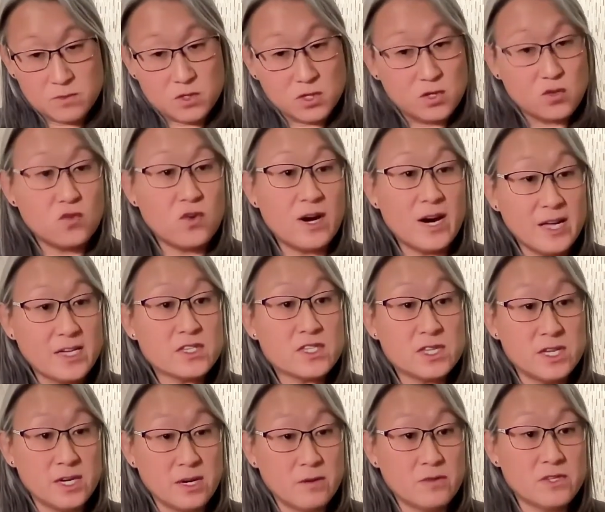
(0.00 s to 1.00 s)
chronic
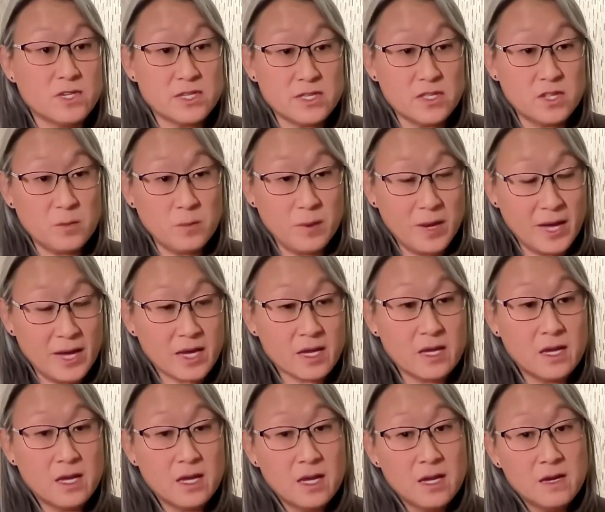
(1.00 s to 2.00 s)
stenosis in their back.
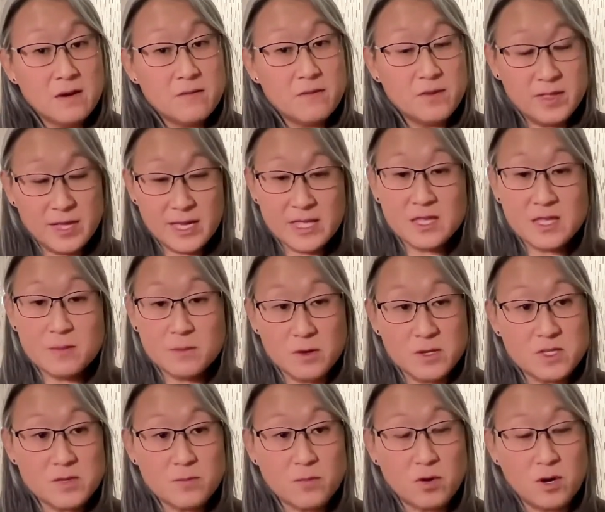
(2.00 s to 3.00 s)
For that, the
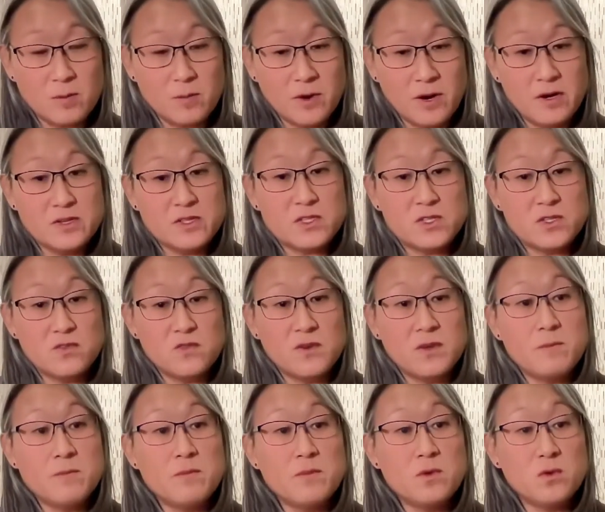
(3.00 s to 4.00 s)
most important part is to
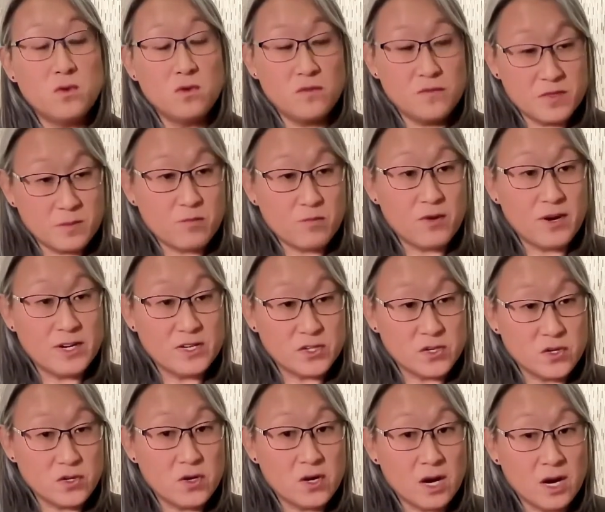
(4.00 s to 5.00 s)
remove the
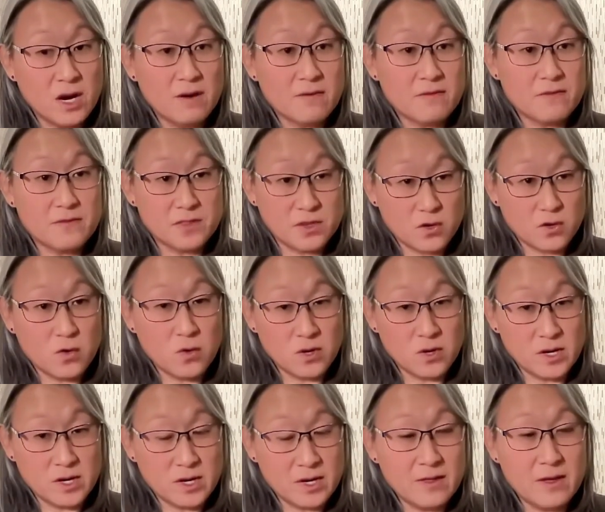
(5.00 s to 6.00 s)
pressure off the
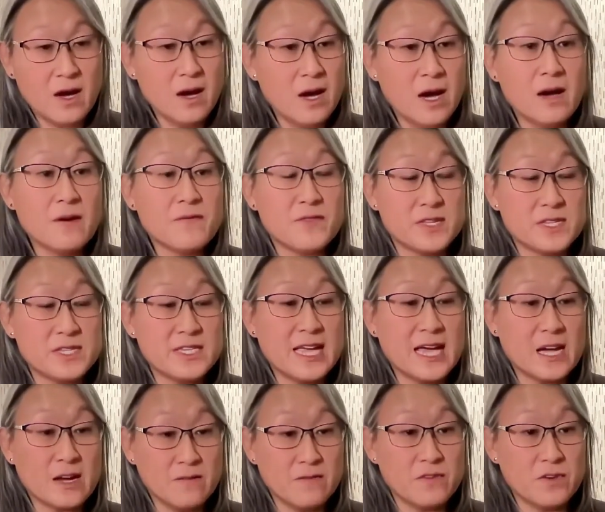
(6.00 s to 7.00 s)
cord, off the
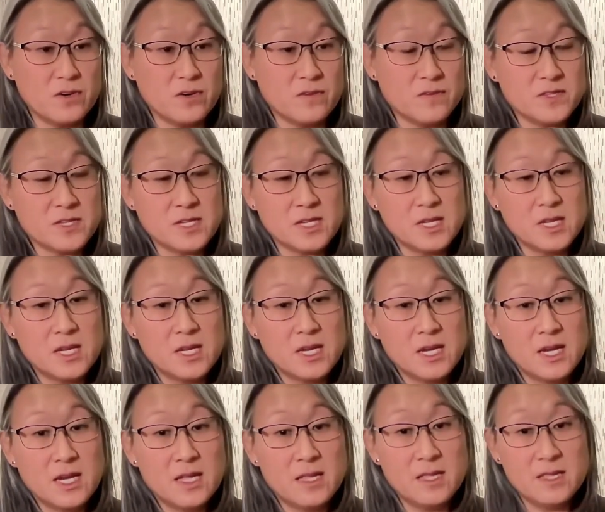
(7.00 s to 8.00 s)
sac of nerves.
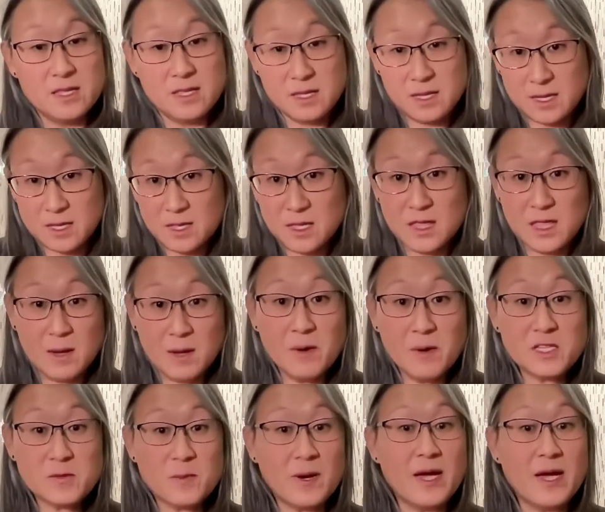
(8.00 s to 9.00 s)
And the
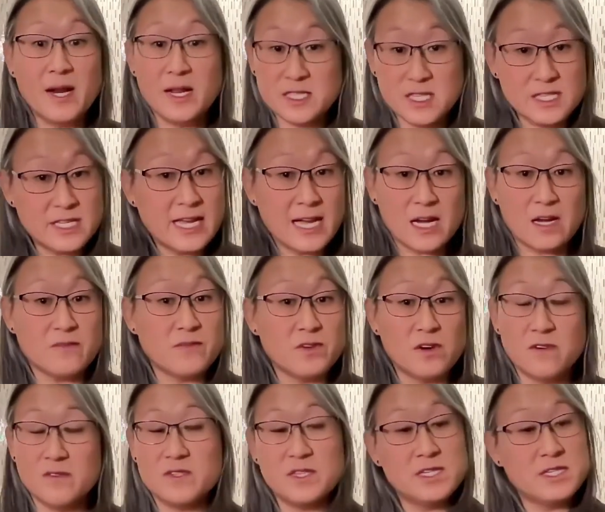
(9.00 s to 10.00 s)
lumbar spine, it's a sac of
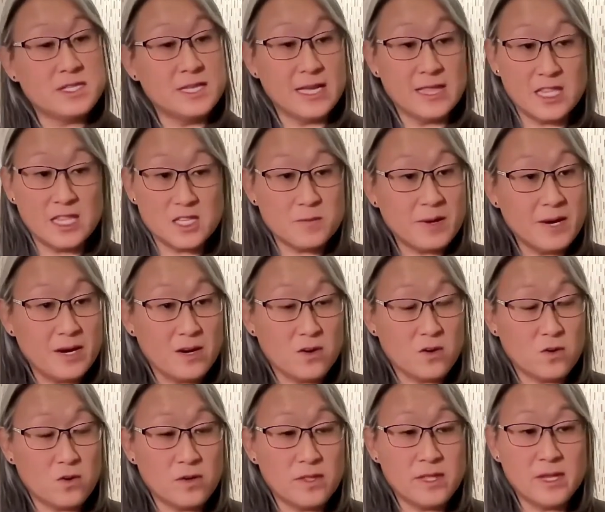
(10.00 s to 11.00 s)
nerves. It's not the spinal
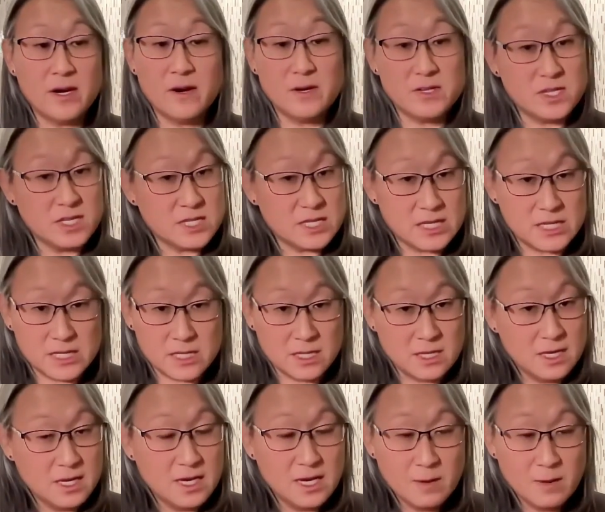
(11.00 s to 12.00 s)
cord there. It's just a
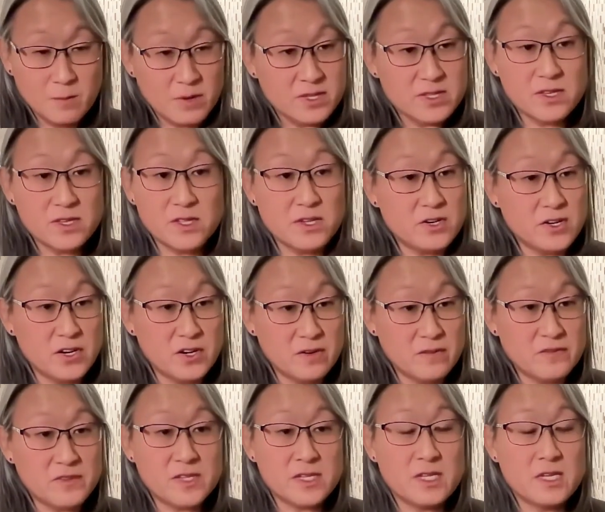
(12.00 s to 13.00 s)
bundle of
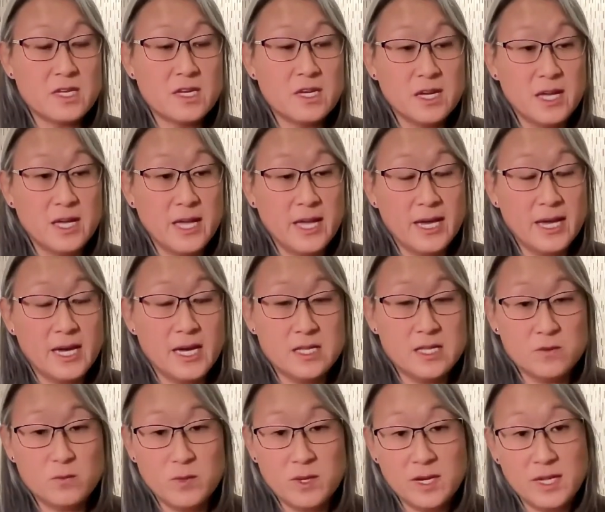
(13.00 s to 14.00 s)
nerves.
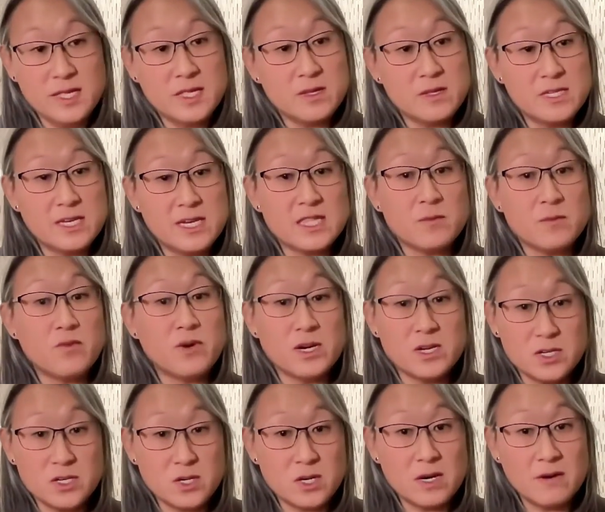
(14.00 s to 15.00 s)
And we need to take the
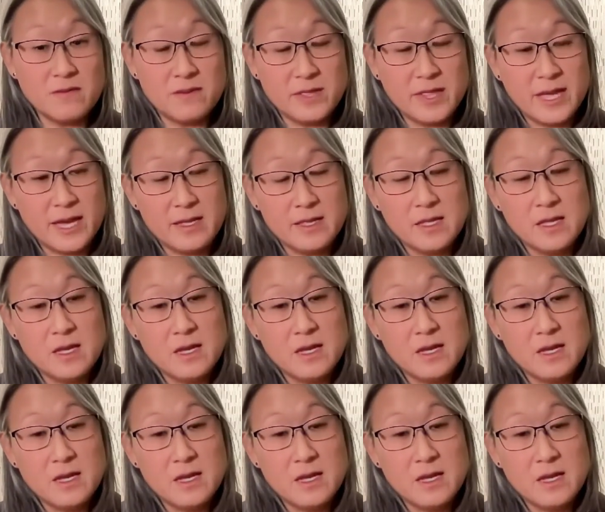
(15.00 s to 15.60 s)
pressure off of that.